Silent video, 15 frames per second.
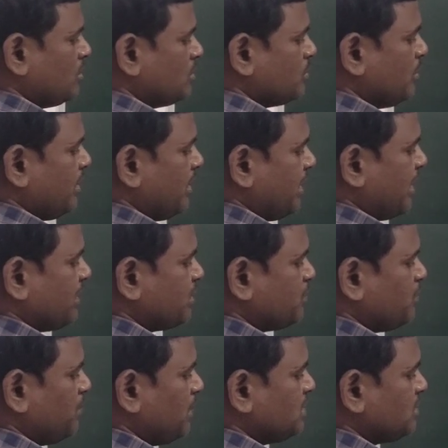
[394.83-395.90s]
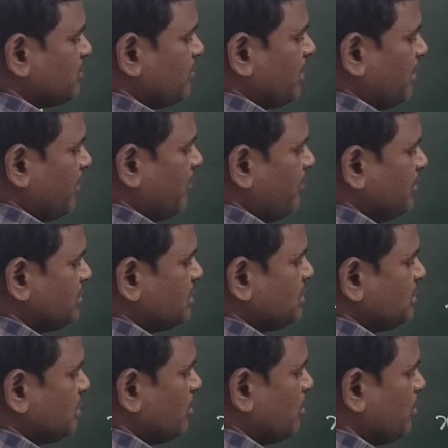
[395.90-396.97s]
So here x plus y, which
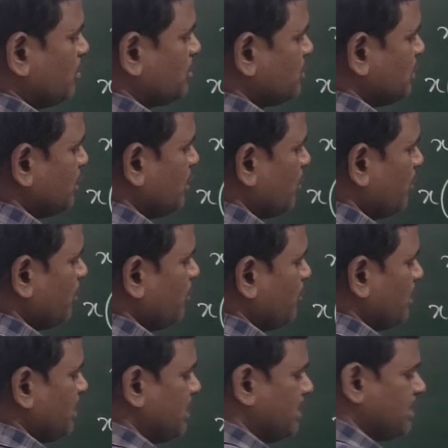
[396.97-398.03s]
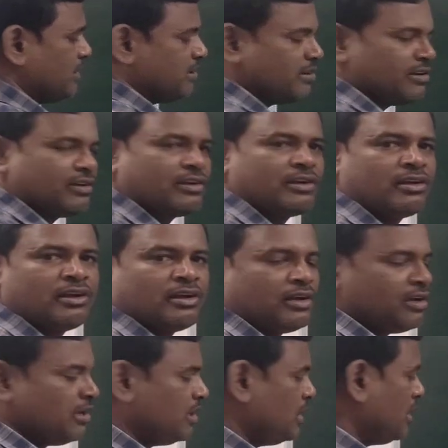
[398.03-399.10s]
is equal to 0, you will get.
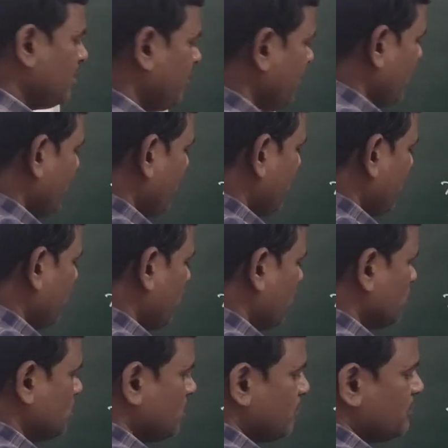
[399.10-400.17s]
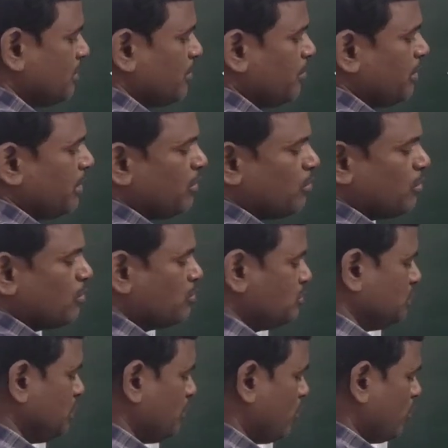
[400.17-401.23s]
Now equate both of them equal to
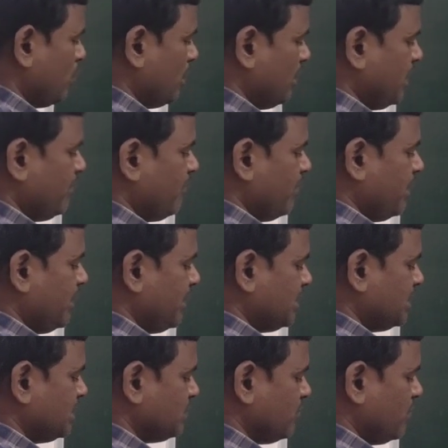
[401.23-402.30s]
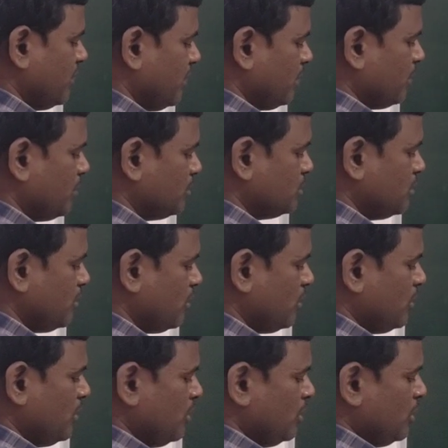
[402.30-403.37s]
0. On equating this one equal to
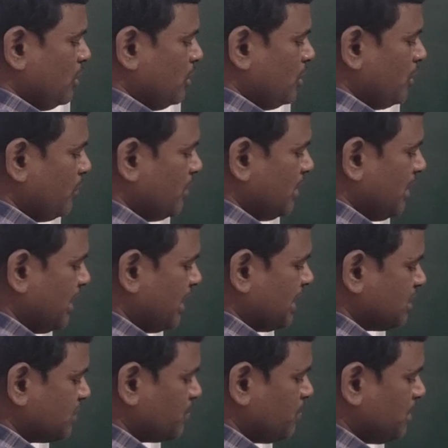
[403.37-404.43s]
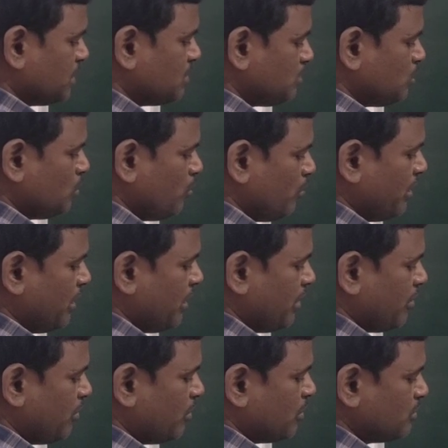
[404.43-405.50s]
0, you will get x plus 2y
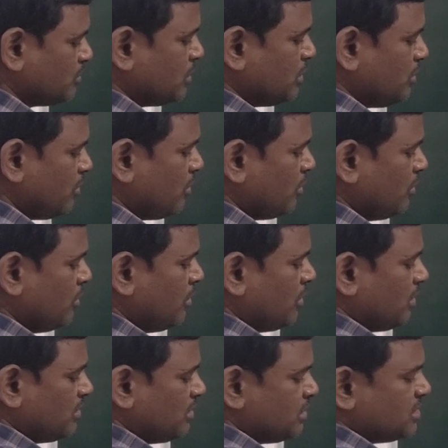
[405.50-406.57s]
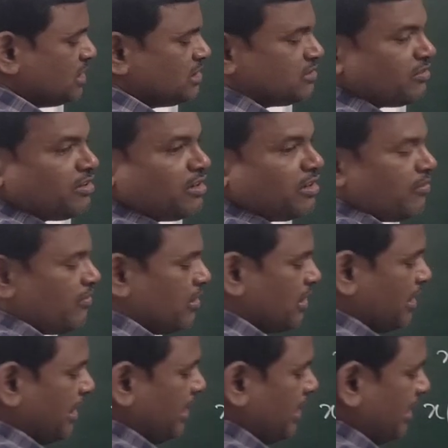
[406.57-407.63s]
equal to 0. This is
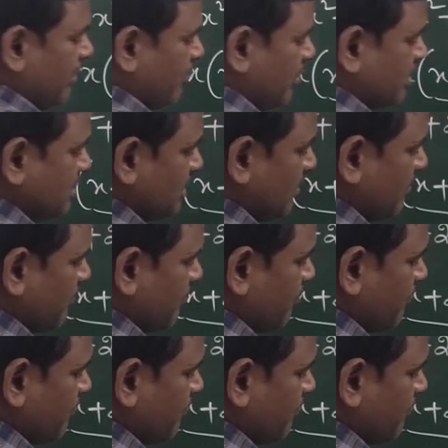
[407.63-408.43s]
one line equation.